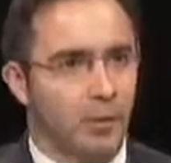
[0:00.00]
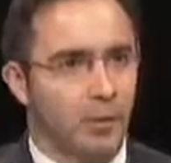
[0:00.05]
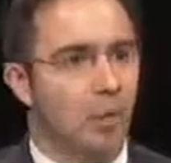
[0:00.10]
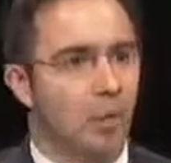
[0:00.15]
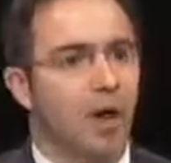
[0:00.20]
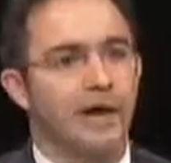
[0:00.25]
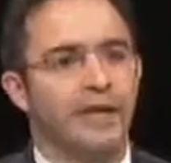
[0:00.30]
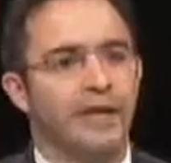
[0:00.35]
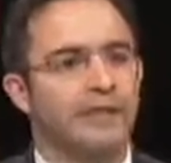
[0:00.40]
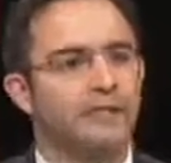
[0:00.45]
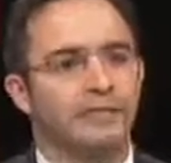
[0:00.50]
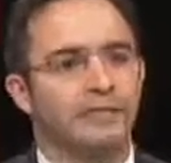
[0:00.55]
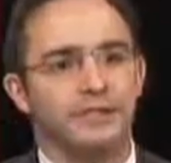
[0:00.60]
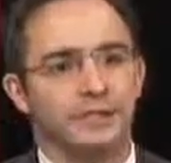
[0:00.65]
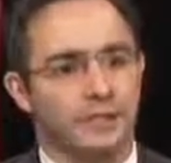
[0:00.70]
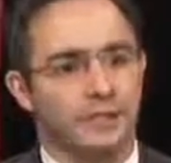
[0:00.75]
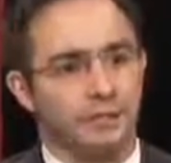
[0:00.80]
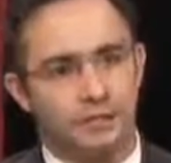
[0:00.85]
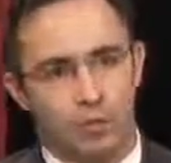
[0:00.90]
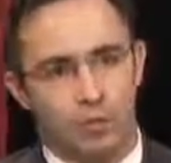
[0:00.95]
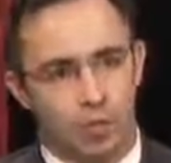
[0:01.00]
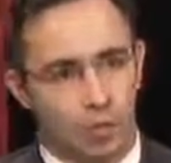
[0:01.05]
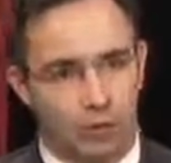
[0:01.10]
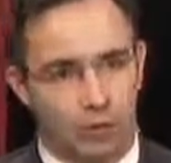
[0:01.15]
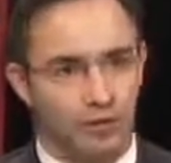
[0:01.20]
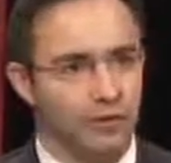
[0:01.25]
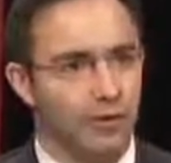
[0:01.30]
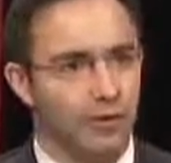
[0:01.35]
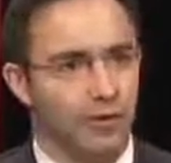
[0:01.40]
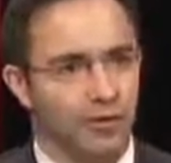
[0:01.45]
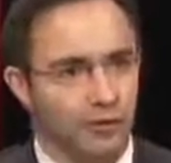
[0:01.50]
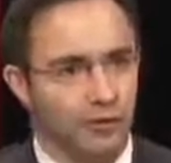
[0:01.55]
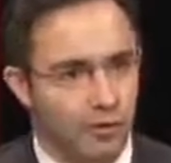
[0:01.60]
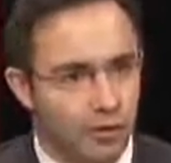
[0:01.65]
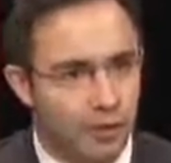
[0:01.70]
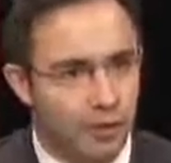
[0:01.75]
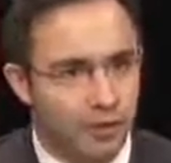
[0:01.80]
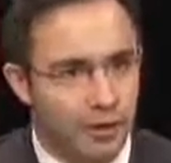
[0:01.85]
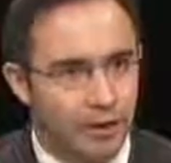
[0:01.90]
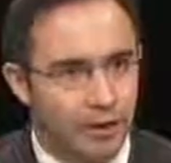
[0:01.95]
Why isn't it one of the other
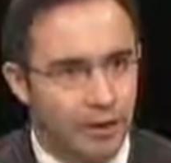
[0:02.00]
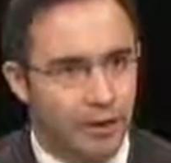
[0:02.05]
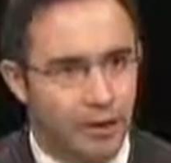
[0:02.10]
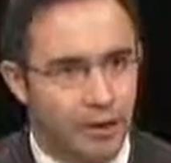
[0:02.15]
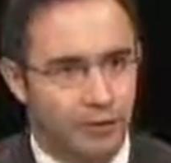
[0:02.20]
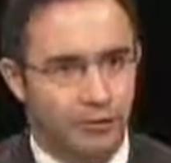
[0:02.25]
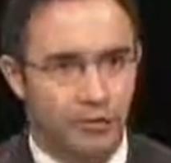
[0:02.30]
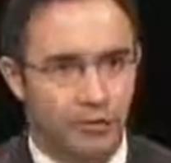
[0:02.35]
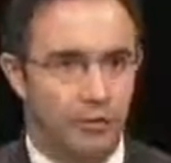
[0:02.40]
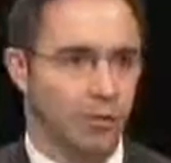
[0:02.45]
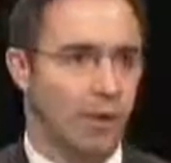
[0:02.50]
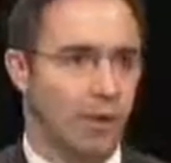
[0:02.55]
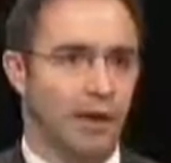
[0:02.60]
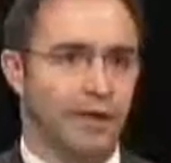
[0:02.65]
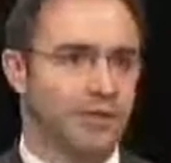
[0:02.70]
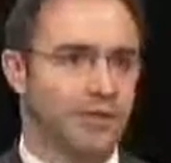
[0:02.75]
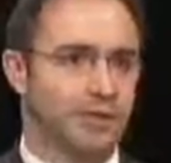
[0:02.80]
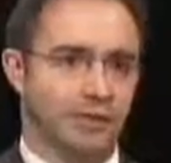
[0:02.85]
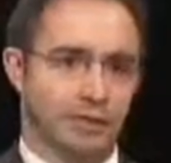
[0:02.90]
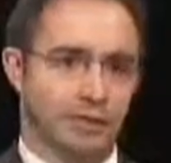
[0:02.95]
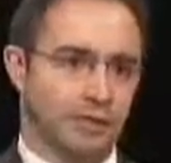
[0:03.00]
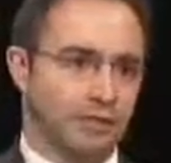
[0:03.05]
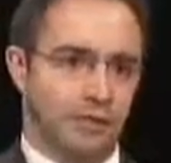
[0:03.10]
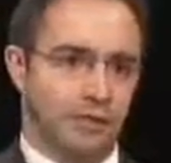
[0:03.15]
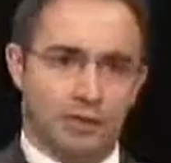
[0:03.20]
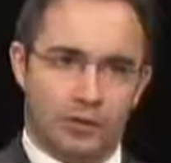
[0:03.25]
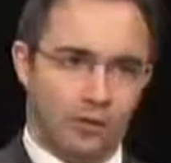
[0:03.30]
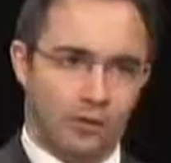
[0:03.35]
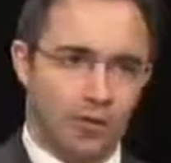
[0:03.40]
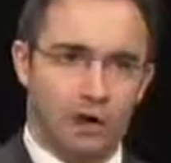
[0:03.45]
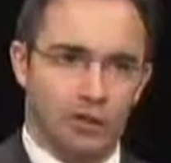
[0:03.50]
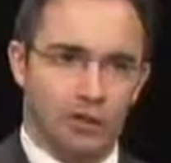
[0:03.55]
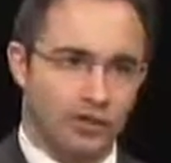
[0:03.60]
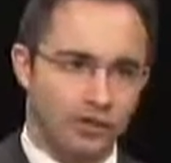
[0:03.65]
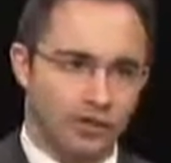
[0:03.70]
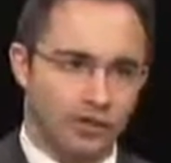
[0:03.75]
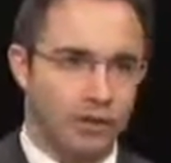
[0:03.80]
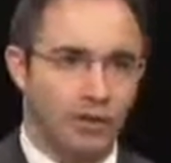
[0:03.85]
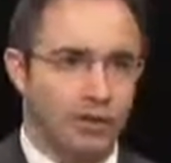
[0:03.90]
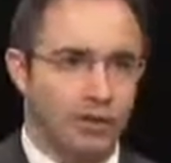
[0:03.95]
European countries? Why isn't it,
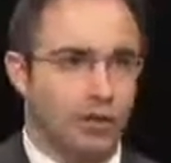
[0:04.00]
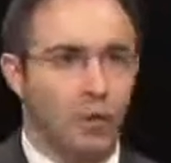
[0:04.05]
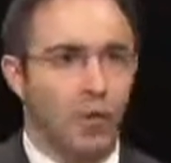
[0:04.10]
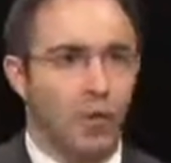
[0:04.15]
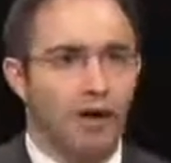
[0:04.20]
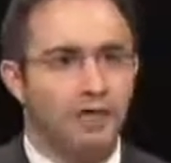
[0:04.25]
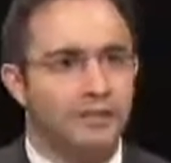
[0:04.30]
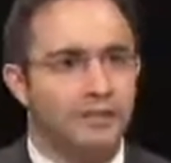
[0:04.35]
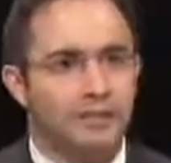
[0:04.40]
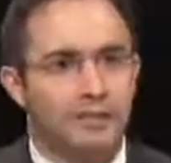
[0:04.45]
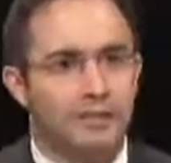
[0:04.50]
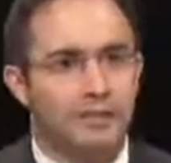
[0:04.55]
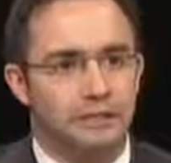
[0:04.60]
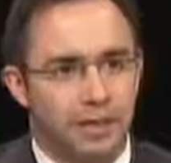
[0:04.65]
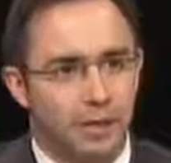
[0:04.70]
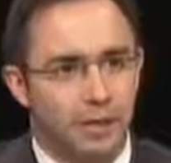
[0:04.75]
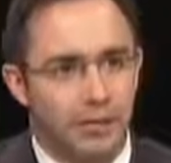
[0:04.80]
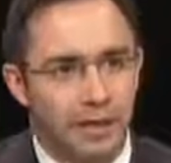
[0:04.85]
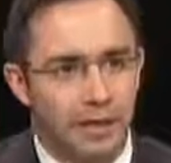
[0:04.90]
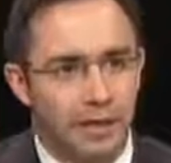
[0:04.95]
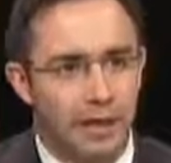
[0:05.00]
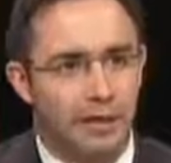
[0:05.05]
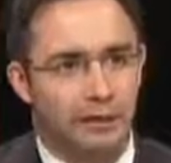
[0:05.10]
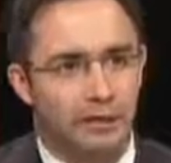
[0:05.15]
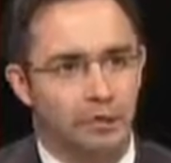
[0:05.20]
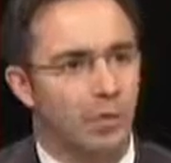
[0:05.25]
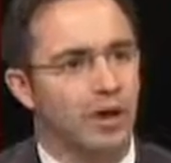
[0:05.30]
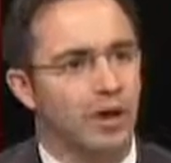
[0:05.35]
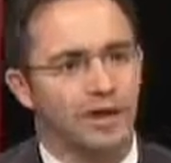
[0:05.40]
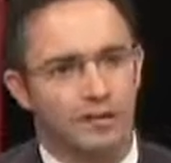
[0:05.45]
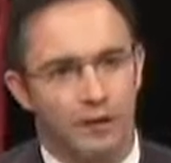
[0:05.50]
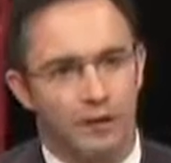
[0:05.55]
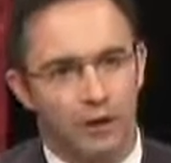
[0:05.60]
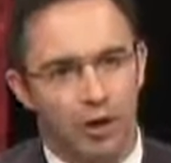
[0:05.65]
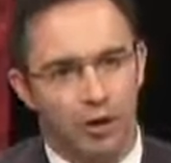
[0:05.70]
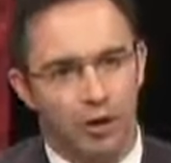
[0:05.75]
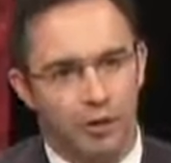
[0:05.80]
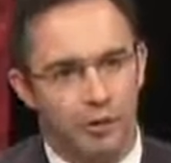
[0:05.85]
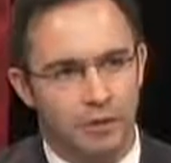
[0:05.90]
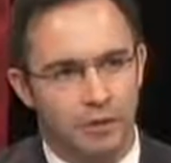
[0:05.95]
Australia? Why isn't it somebody else? Why is it
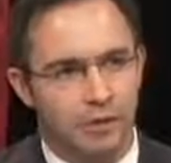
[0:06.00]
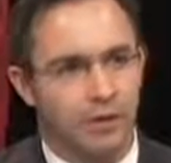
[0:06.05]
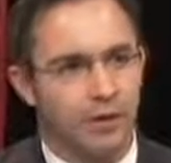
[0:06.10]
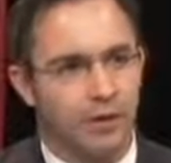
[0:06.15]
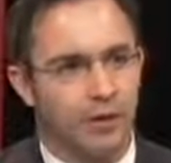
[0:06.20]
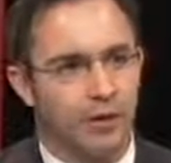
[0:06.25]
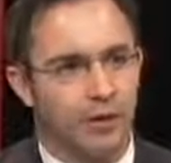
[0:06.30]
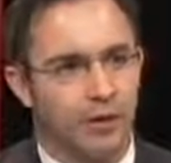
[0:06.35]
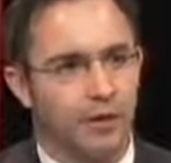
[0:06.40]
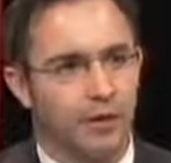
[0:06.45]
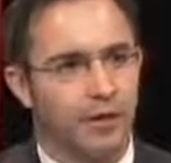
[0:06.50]
always America?